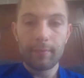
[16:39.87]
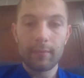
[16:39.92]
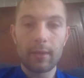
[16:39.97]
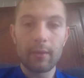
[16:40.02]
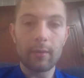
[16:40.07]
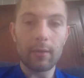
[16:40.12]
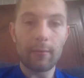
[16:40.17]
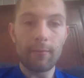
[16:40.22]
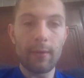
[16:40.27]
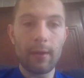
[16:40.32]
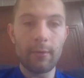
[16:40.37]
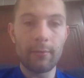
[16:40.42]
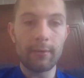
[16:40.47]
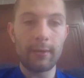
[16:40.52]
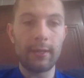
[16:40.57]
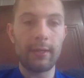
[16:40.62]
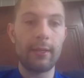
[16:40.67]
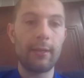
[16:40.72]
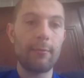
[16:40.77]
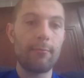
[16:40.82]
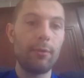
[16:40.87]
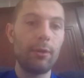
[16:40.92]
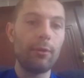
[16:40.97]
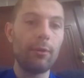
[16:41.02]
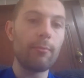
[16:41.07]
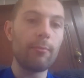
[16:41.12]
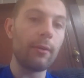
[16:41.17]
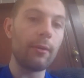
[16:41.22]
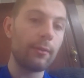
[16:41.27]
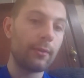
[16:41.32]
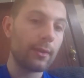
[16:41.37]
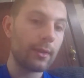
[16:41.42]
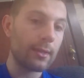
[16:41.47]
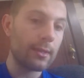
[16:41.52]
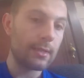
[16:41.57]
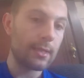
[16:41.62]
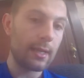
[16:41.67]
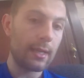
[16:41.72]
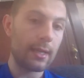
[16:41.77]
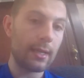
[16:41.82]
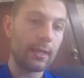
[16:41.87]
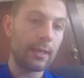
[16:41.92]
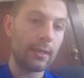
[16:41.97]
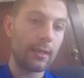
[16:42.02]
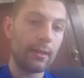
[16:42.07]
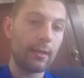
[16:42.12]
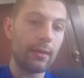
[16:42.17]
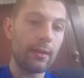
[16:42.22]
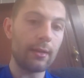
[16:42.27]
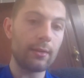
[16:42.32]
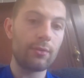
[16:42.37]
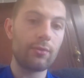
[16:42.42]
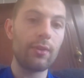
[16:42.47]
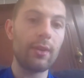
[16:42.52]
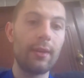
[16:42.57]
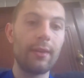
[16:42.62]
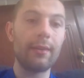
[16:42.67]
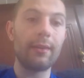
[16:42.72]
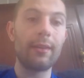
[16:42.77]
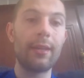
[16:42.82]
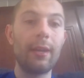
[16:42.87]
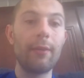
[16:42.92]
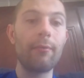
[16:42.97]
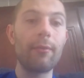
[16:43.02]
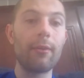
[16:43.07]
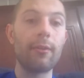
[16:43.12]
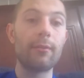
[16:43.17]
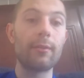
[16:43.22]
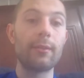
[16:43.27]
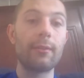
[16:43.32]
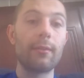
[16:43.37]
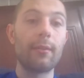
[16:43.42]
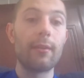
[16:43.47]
They were found in the Blue Mountains in Australia. They were